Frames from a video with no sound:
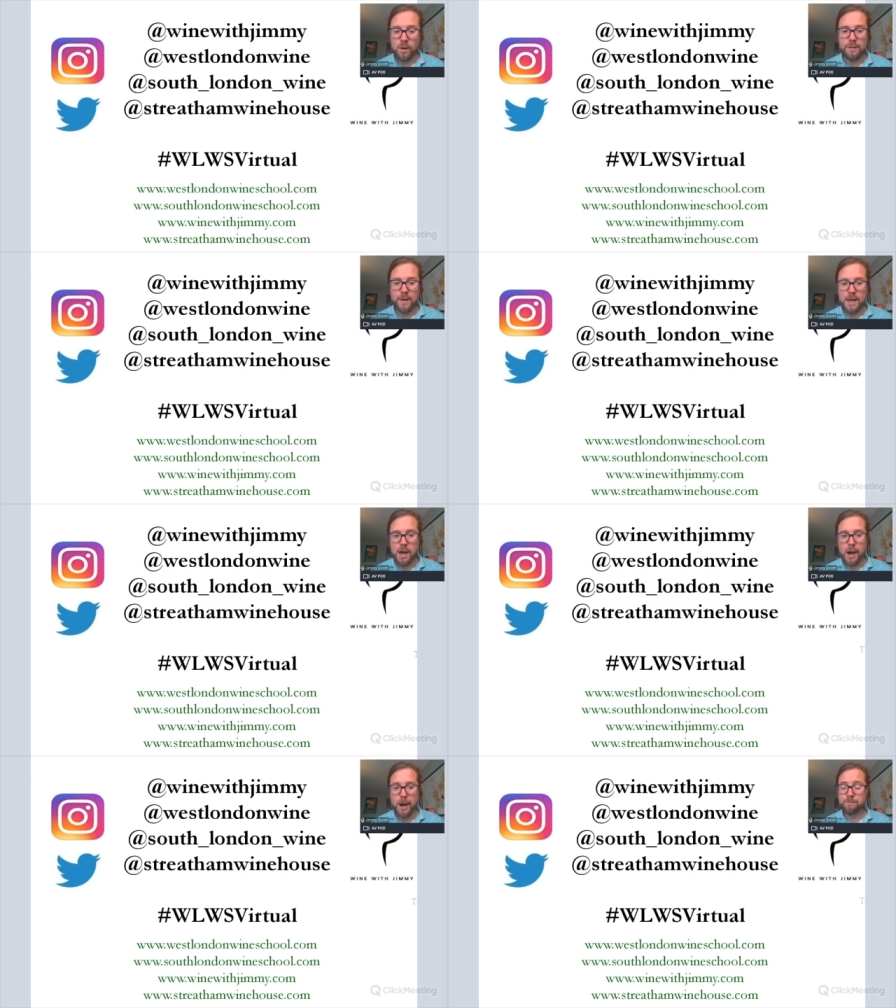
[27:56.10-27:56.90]
where they
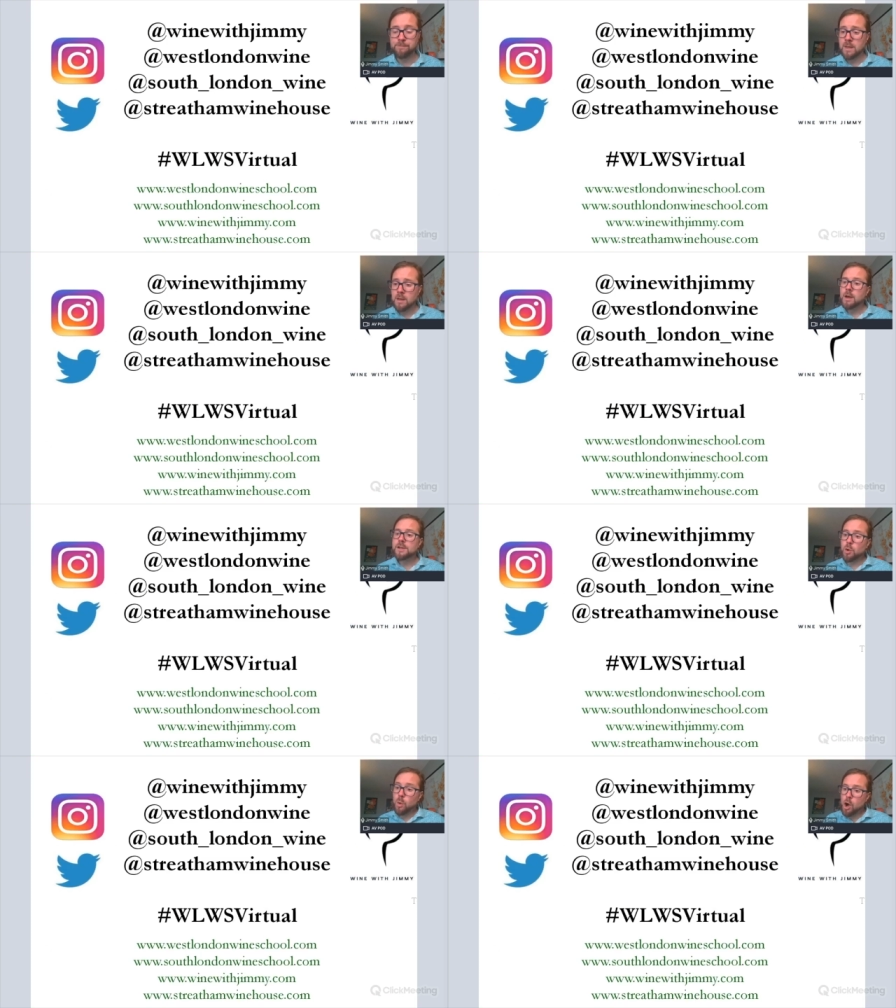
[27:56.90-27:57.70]
are.
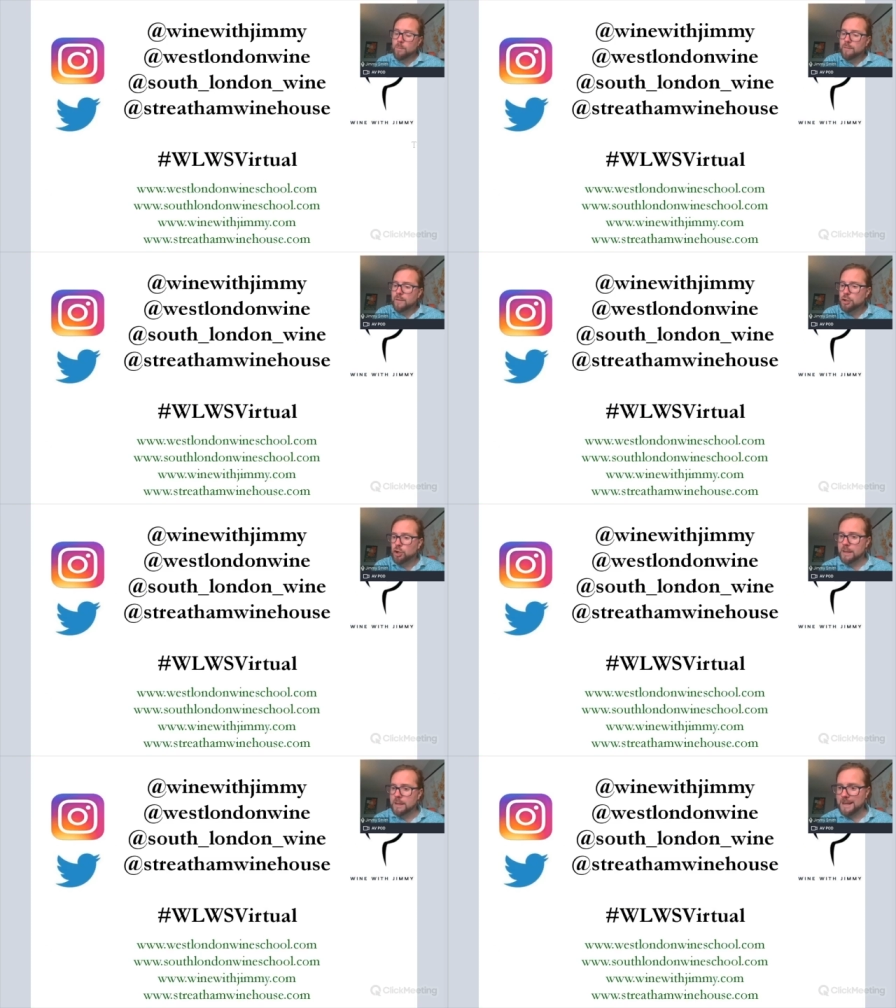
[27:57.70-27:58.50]
So I hope you've
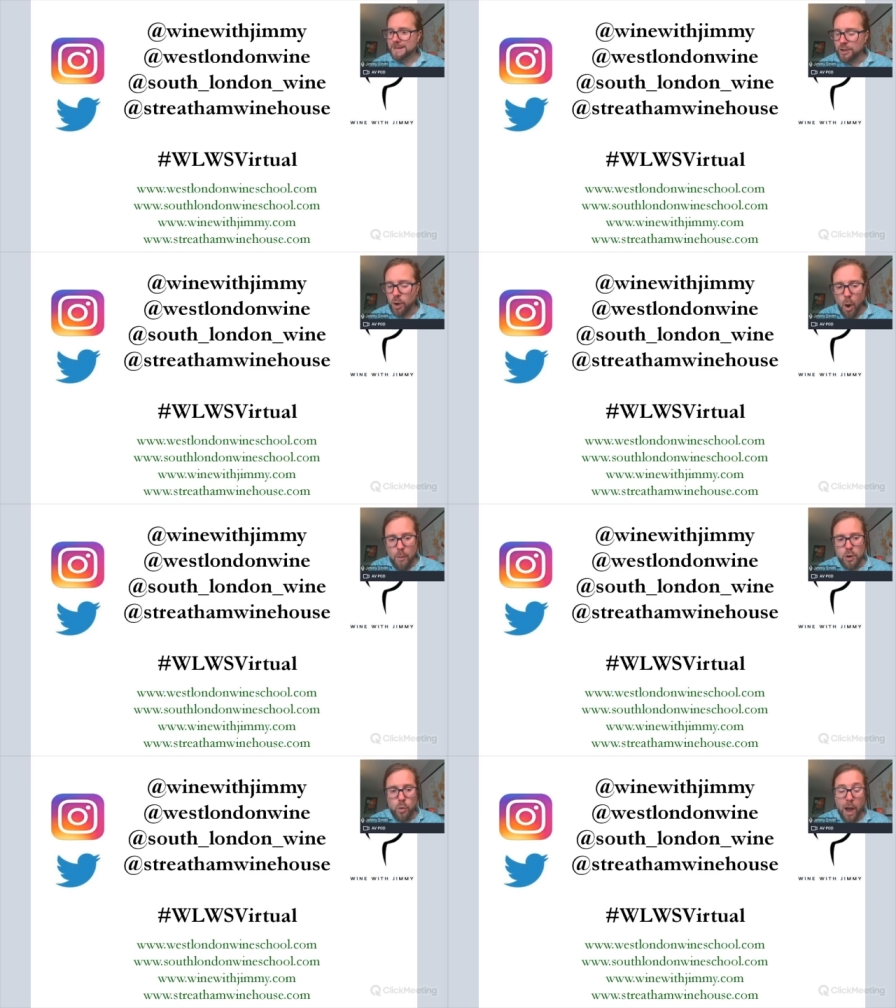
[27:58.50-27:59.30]
enjoyed this. I
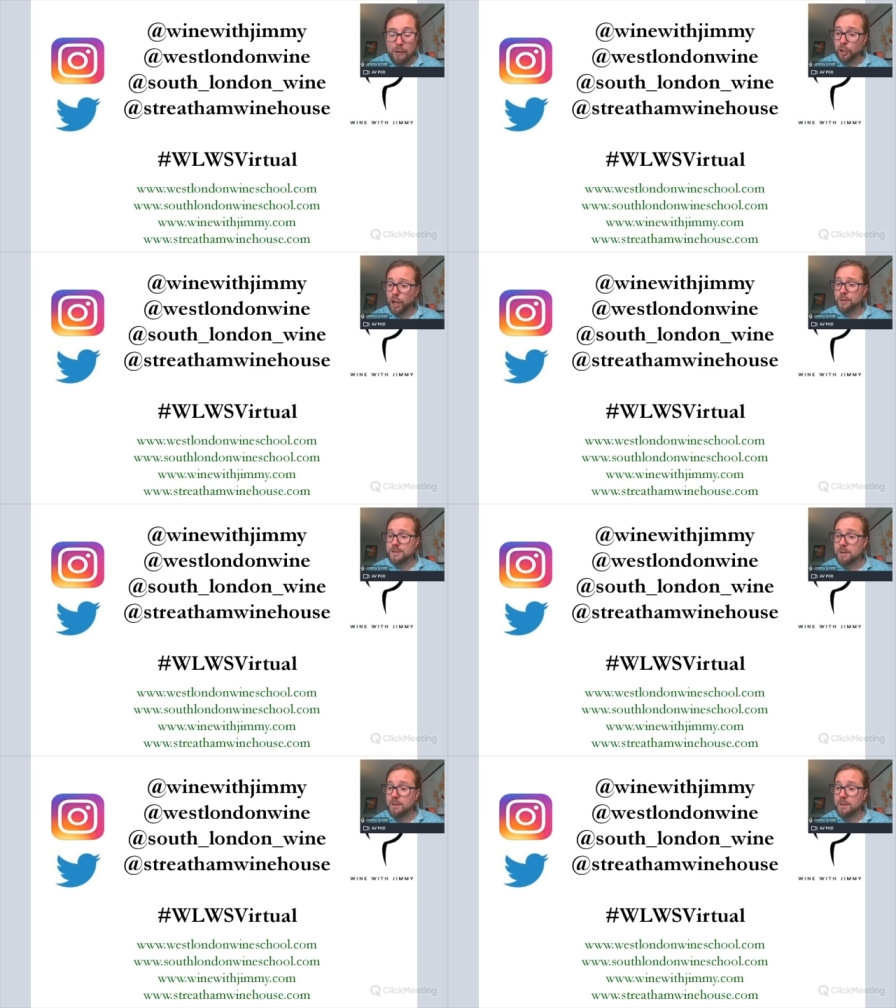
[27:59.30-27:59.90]
hope you have learned